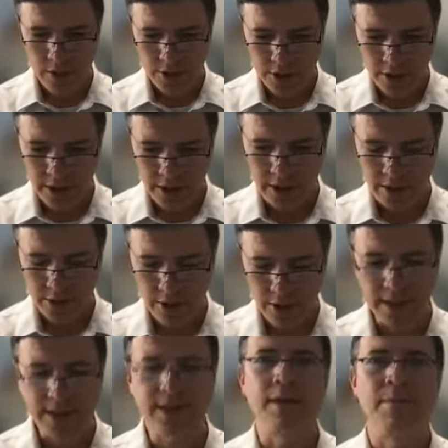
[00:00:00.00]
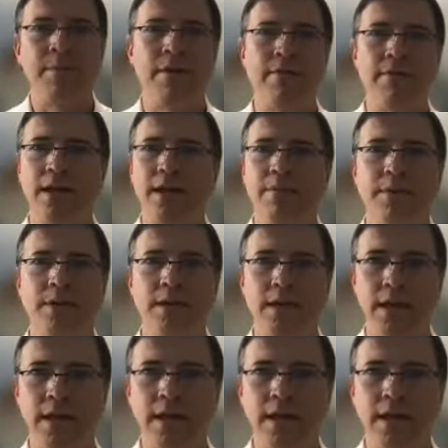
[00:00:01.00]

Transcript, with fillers: She you told his that he that